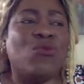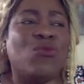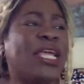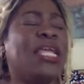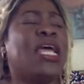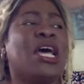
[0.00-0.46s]

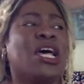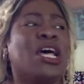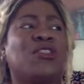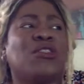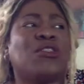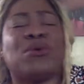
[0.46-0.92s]
way
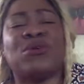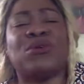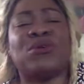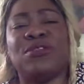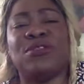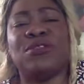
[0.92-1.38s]
another
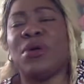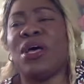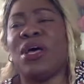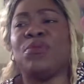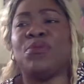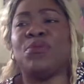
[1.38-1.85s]
person's
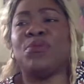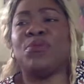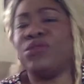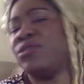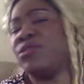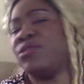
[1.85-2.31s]
body
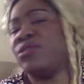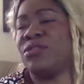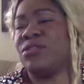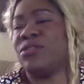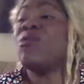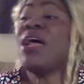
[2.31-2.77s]
processes
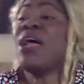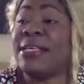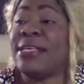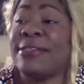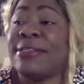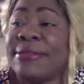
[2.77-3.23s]
the
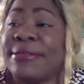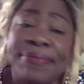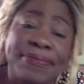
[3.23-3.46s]
rice.